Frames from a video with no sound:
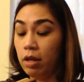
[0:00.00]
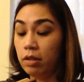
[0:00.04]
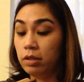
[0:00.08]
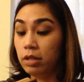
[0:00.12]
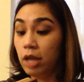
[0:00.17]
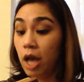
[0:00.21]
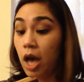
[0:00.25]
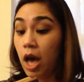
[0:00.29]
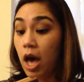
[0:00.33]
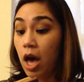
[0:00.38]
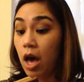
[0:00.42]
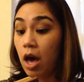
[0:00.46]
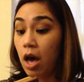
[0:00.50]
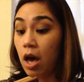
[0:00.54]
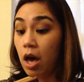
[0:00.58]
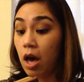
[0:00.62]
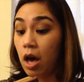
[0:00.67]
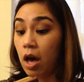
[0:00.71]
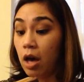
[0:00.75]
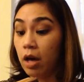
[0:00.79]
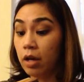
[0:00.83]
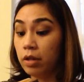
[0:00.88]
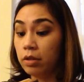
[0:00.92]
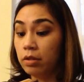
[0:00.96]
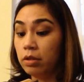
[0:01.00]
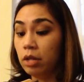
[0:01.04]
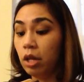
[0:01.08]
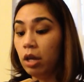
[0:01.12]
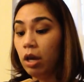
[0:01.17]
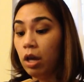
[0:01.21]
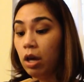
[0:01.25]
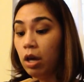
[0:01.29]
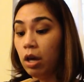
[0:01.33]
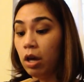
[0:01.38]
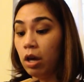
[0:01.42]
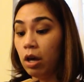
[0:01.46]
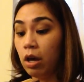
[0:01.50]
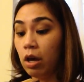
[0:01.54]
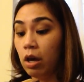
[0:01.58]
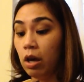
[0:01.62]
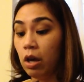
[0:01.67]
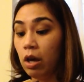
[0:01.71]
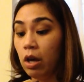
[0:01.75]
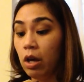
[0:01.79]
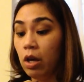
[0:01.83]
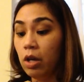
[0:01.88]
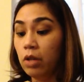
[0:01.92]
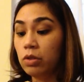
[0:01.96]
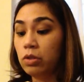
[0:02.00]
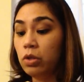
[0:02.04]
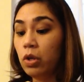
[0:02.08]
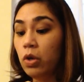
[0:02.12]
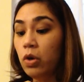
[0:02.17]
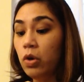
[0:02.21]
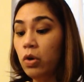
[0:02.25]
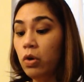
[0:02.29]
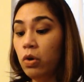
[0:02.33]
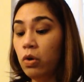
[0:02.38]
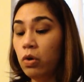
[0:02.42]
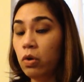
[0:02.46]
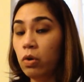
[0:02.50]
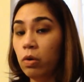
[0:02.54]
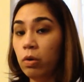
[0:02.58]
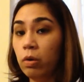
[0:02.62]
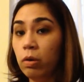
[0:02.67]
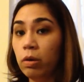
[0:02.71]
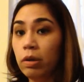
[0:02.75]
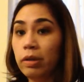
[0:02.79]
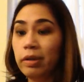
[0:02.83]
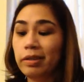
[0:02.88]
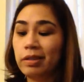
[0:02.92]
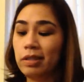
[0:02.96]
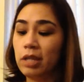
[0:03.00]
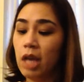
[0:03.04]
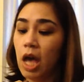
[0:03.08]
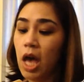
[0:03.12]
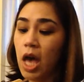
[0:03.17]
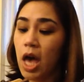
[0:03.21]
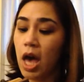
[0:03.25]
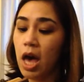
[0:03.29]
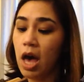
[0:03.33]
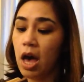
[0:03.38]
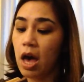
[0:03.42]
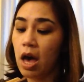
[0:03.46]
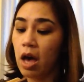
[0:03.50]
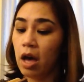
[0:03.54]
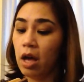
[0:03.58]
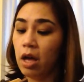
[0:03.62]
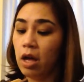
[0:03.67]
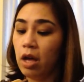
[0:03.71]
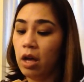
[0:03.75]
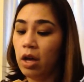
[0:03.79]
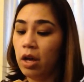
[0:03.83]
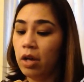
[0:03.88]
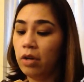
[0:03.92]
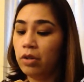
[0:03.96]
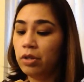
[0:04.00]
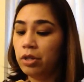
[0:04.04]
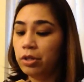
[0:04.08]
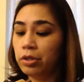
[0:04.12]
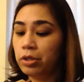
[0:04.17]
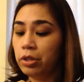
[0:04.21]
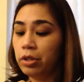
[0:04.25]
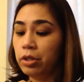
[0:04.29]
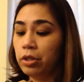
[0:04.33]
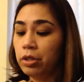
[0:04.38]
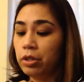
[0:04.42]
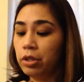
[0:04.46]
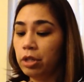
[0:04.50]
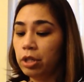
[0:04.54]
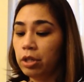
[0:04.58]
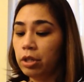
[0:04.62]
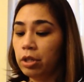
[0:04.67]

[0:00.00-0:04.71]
Ta, ta, tu, ta, tur.